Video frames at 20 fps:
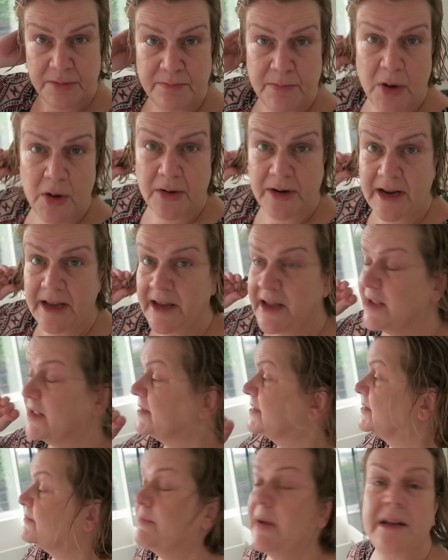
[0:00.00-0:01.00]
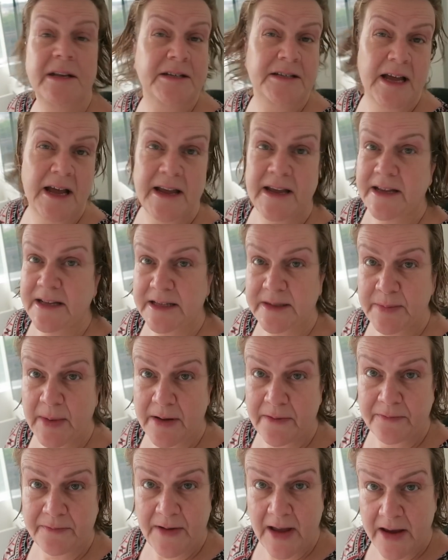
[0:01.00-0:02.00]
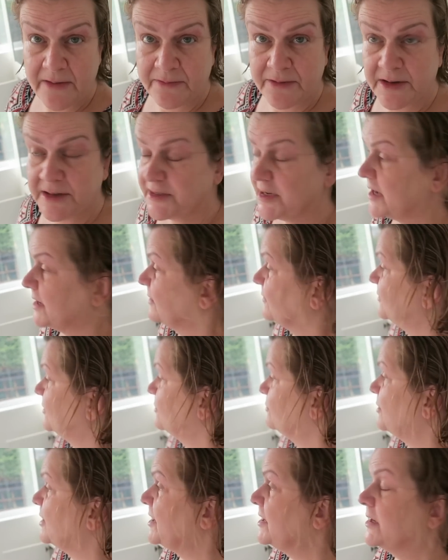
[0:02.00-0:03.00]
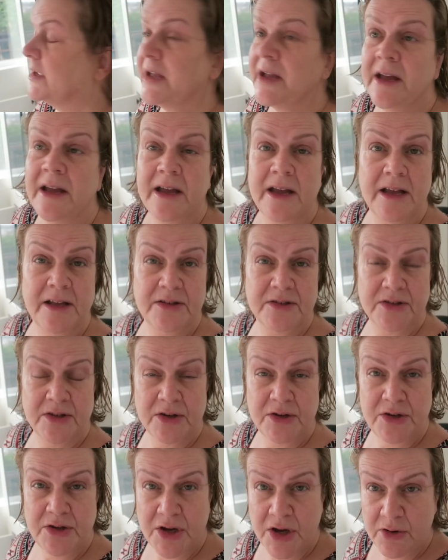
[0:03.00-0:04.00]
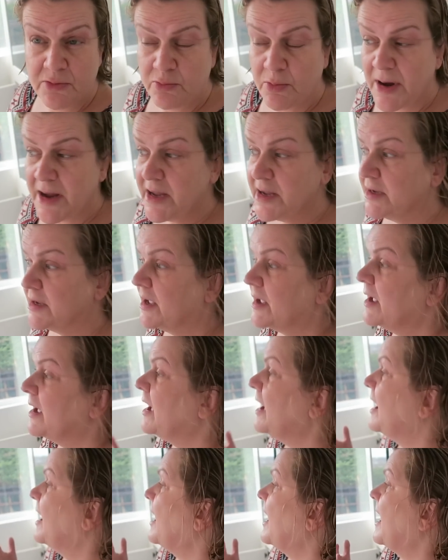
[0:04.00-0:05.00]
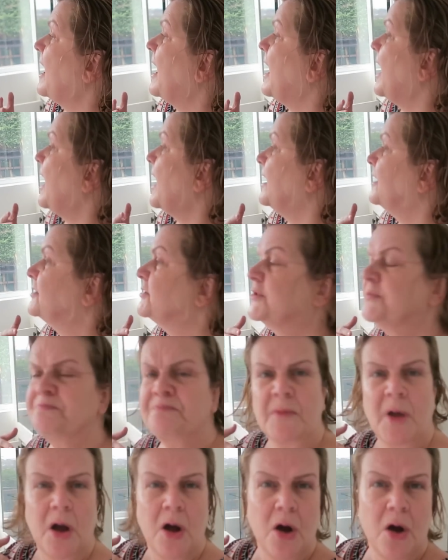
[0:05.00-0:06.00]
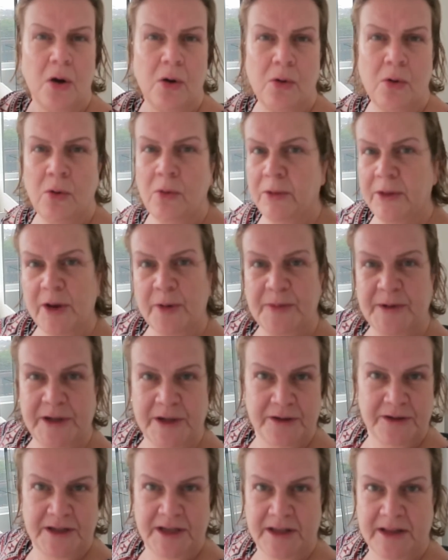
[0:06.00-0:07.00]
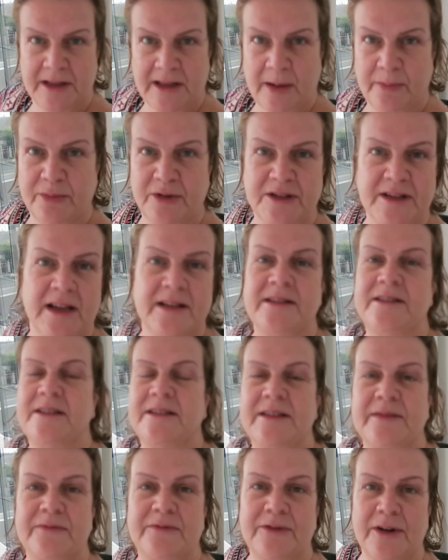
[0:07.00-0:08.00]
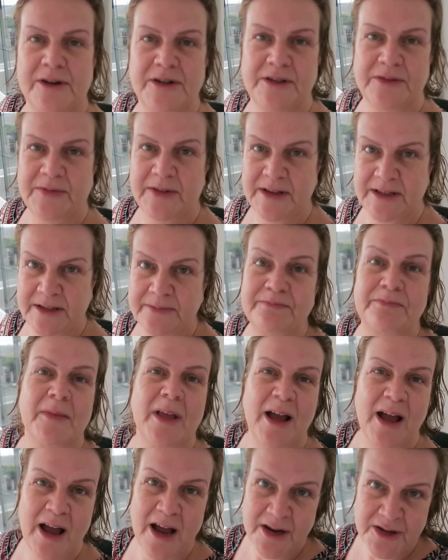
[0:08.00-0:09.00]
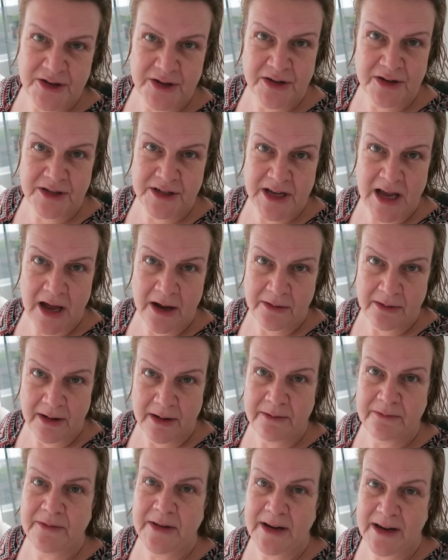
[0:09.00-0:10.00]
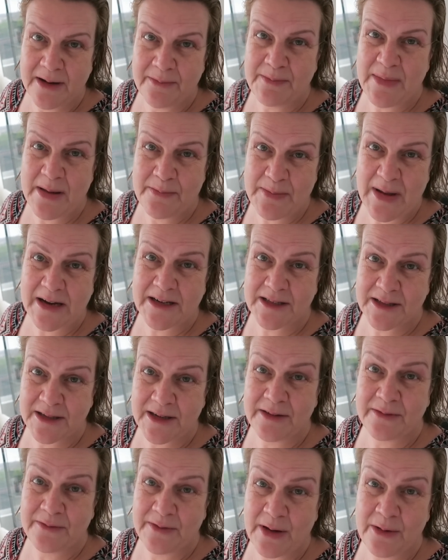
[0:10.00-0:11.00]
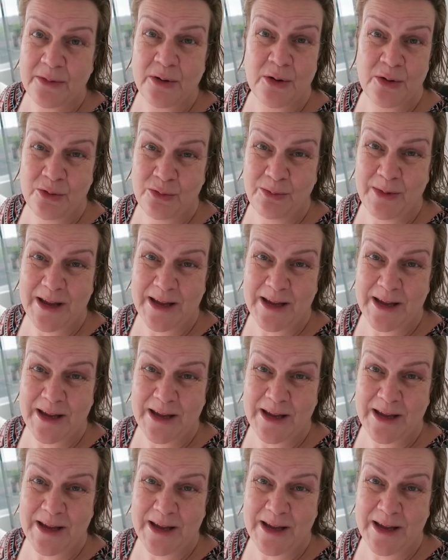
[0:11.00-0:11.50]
morning. It's Monday. It's my favourite day of the week. It's a new week. And all the opportunity that presents is in front of us. As you can tell, I'm feeling a bit better than I felt all